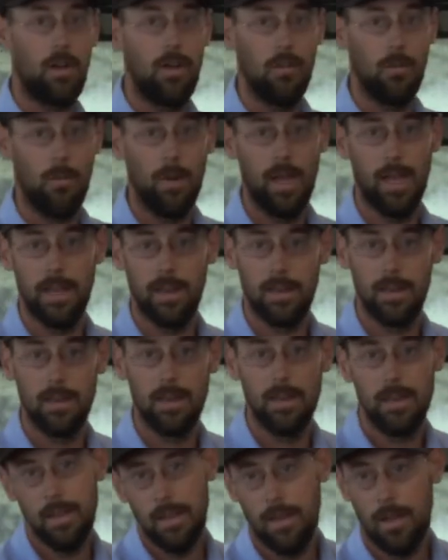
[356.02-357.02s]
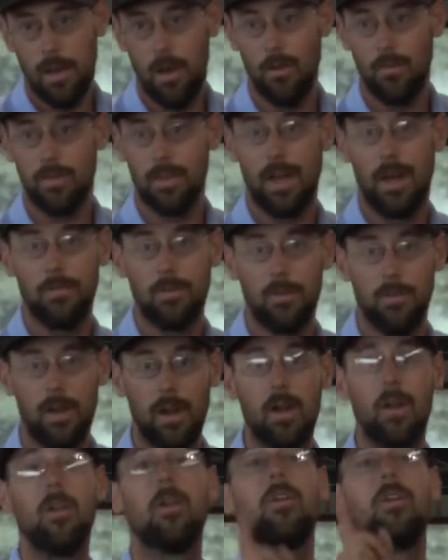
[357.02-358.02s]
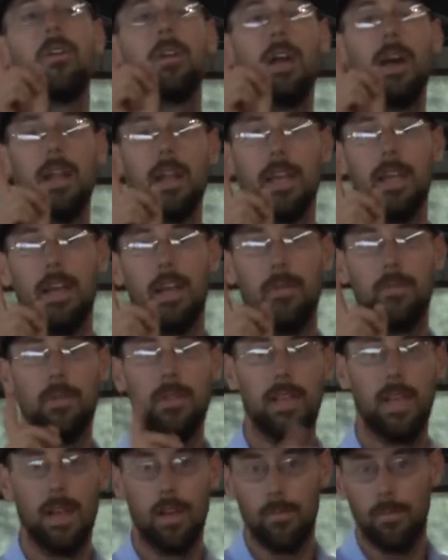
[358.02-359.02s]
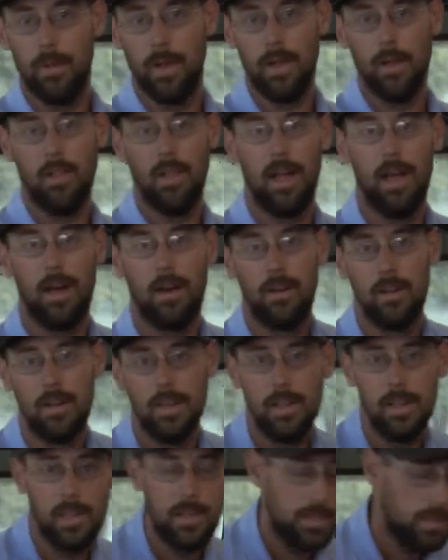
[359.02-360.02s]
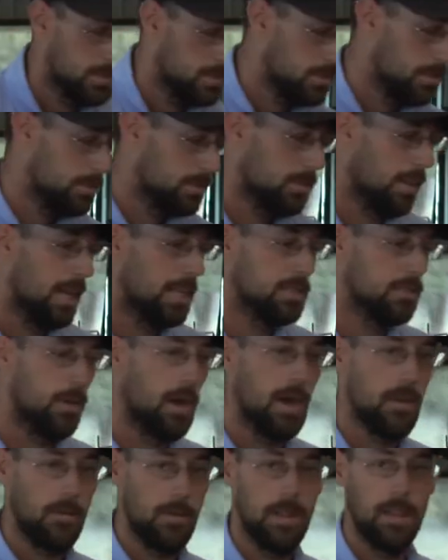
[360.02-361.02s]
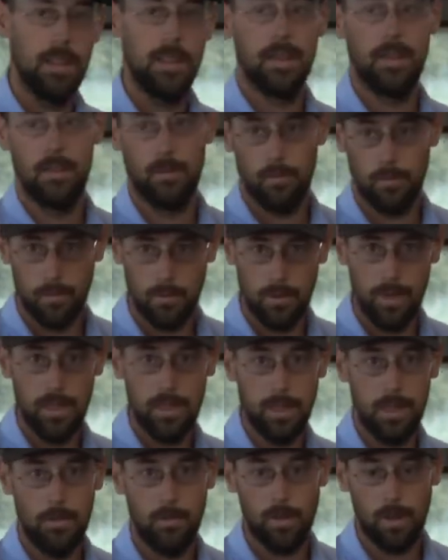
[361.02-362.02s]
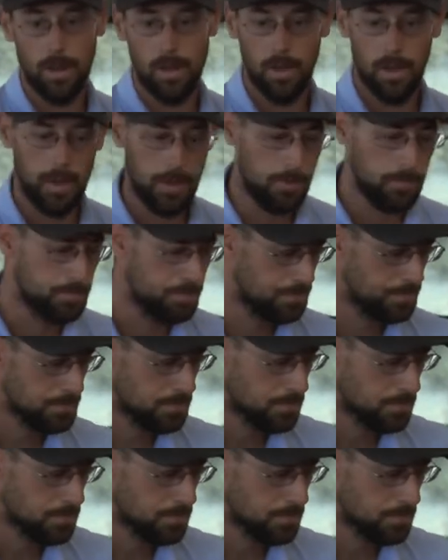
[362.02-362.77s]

all the way and over top the barrel or kind of get up in the air and bail out. So that's why I really, really want to um,